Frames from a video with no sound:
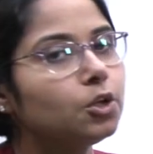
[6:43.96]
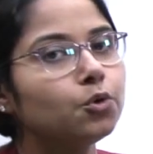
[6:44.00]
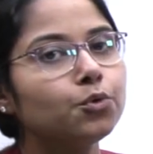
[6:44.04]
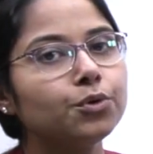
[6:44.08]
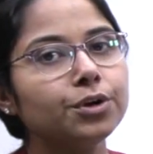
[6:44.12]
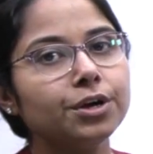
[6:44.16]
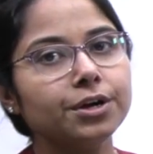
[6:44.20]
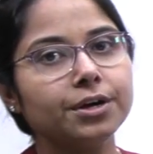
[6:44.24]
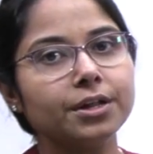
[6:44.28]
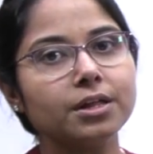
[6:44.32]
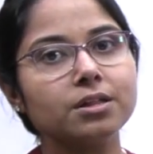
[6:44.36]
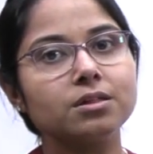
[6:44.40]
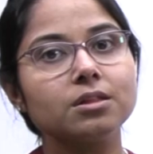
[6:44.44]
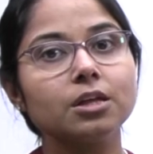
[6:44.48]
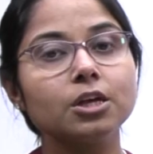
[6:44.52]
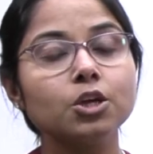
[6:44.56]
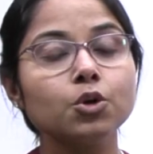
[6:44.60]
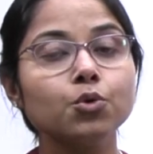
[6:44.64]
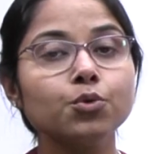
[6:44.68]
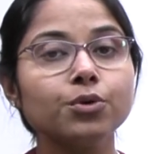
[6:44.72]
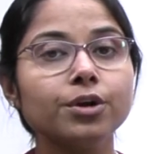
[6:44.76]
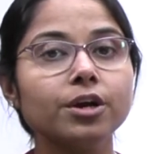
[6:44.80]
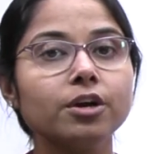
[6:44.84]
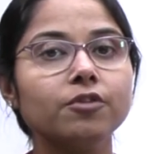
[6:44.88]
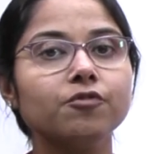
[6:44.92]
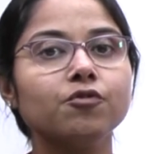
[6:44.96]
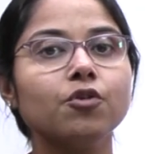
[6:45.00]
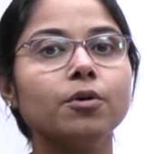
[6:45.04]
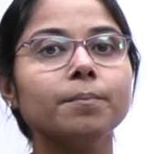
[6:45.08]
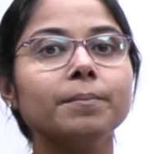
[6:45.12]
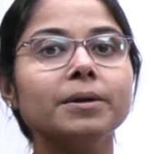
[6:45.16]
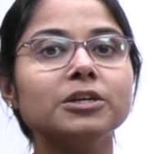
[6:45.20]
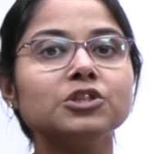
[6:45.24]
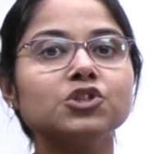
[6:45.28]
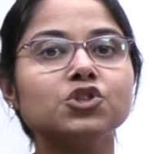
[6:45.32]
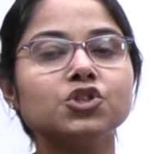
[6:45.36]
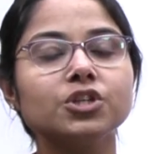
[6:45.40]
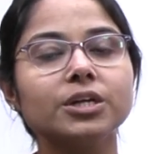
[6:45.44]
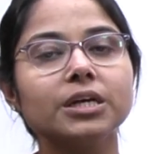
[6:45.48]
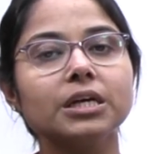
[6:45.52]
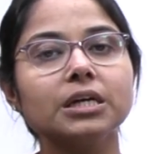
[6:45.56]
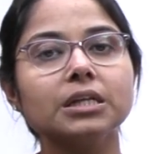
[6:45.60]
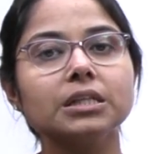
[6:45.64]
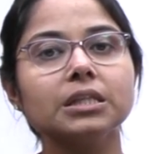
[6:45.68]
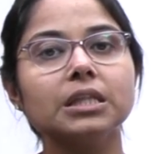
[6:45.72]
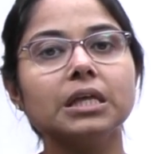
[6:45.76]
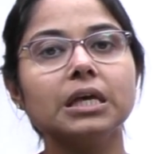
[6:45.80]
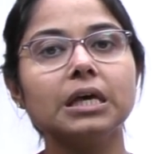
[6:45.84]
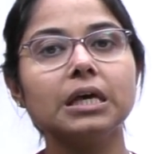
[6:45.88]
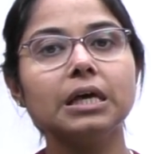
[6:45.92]
unit is the unit for
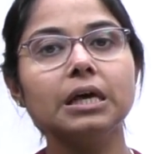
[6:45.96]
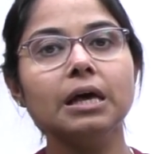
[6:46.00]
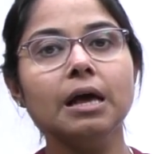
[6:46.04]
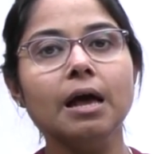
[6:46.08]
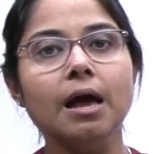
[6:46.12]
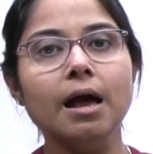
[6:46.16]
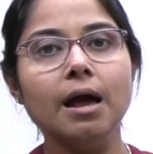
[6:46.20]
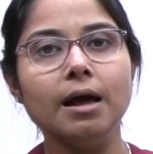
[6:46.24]
measuring the